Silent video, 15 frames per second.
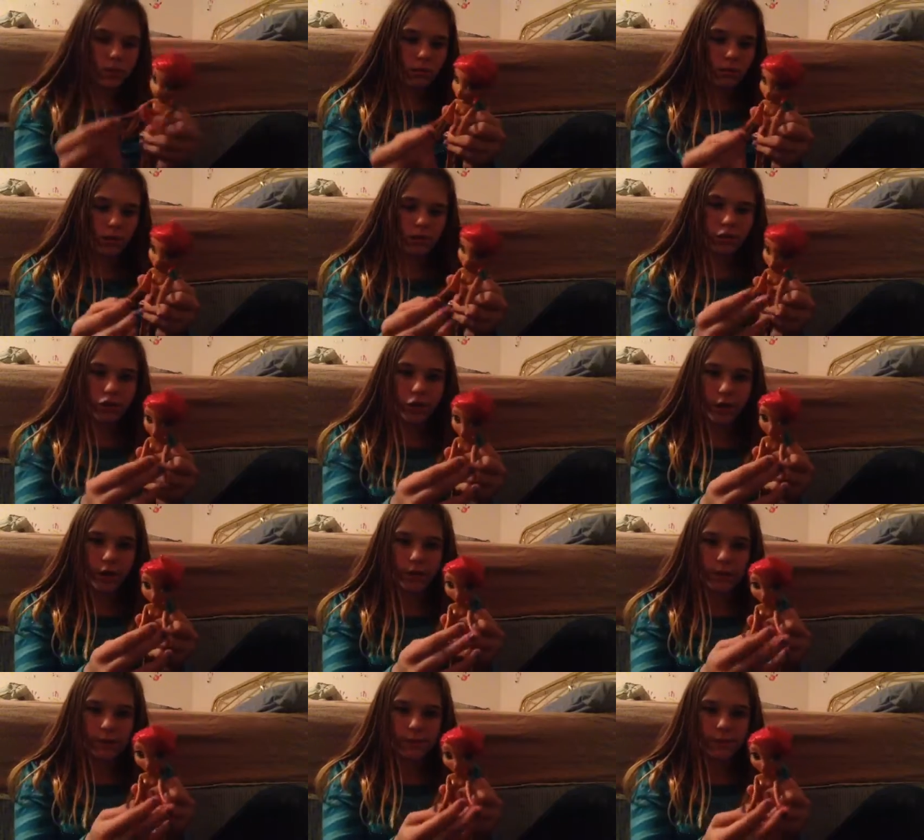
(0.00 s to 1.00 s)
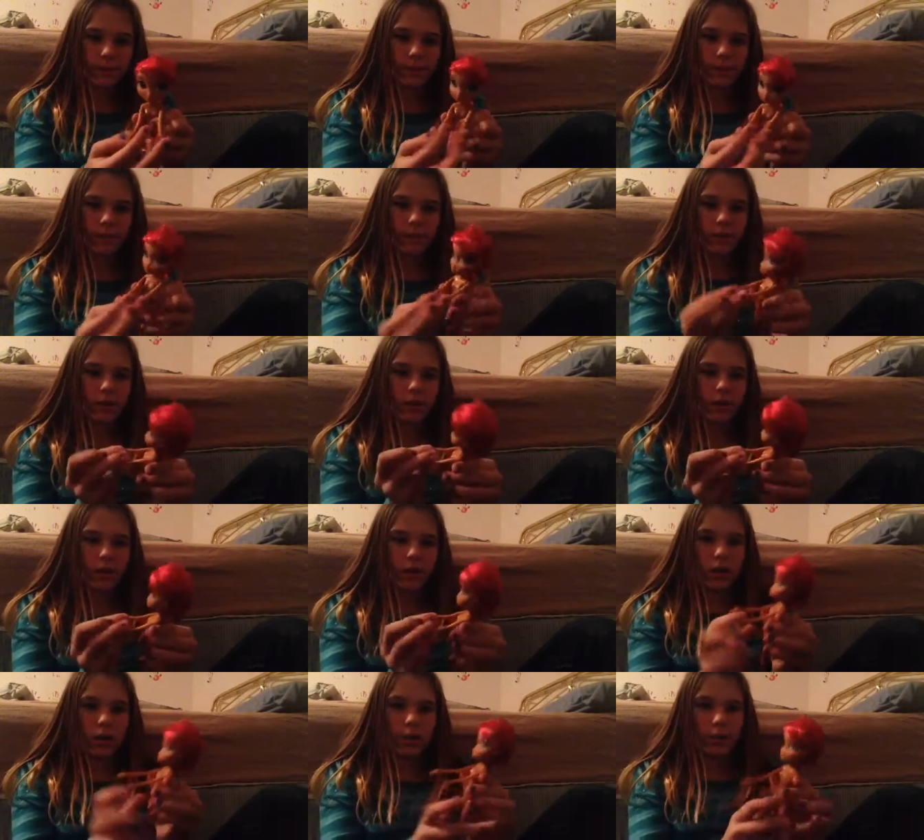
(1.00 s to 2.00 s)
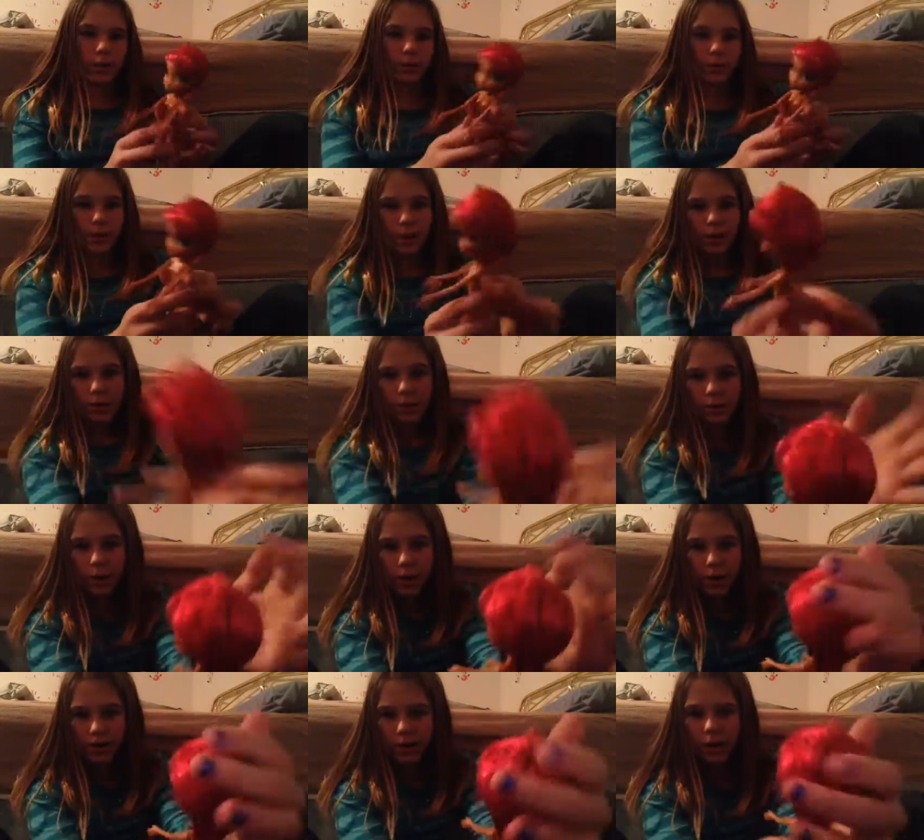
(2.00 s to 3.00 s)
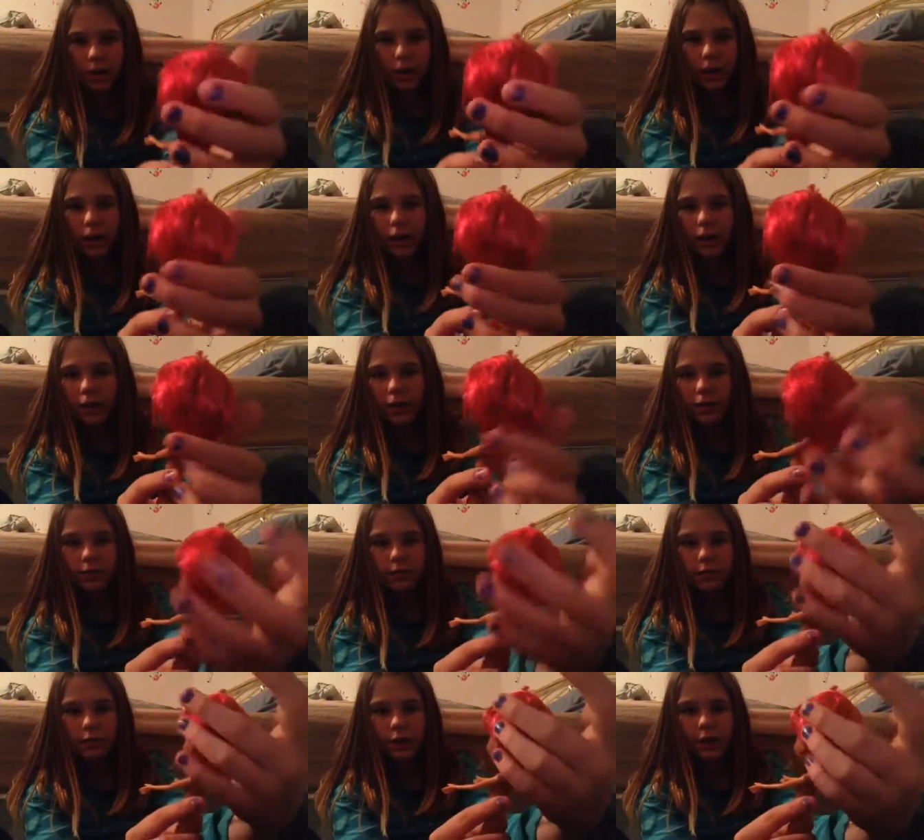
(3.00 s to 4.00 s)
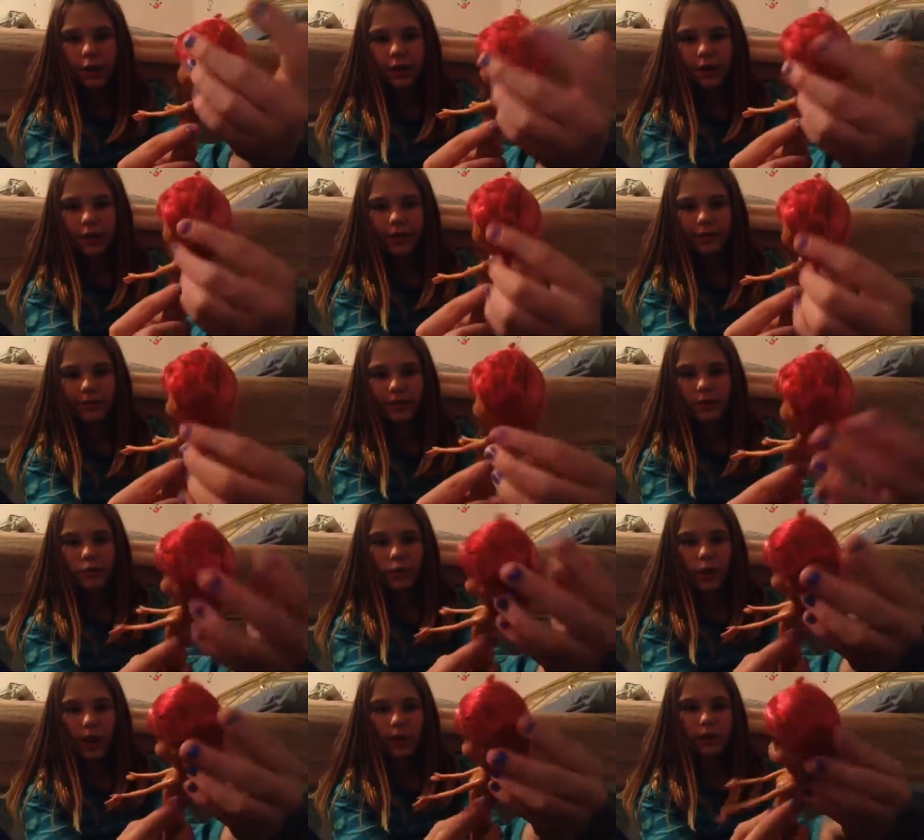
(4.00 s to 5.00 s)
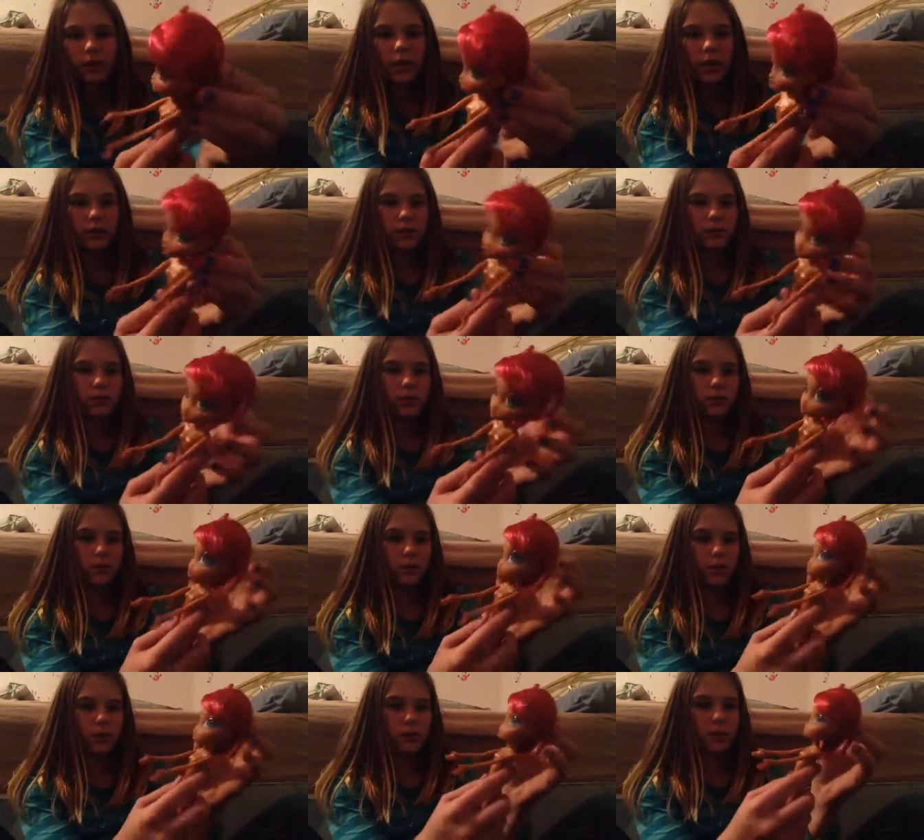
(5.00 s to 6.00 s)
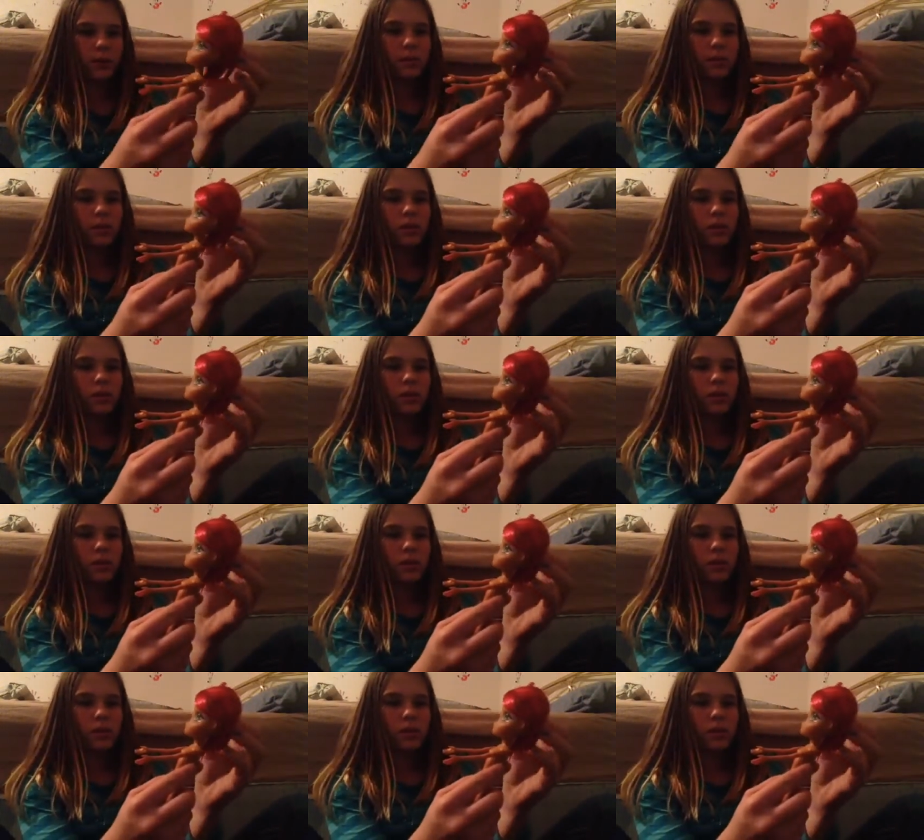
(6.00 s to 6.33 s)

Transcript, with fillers: Mixed race. Um, bright, bright pink hair, which right now I have it wet. I just um, washed it.